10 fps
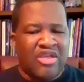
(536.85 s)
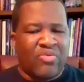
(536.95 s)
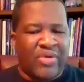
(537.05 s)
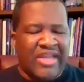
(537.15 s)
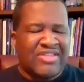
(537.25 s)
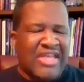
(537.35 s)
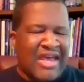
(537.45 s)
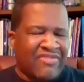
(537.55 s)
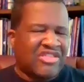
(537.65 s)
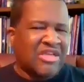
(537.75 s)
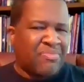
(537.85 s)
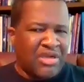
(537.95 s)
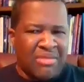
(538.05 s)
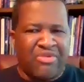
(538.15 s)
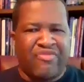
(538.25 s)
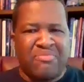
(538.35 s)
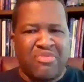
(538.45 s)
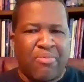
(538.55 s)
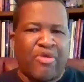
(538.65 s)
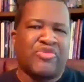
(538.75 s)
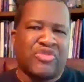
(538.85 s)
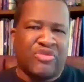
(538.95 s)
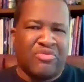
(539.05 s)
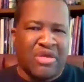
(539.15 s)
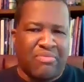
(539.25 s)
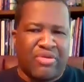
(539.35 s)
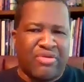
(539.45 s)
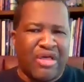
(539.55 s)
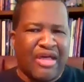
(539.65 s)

You want to have a separate number from your personal number.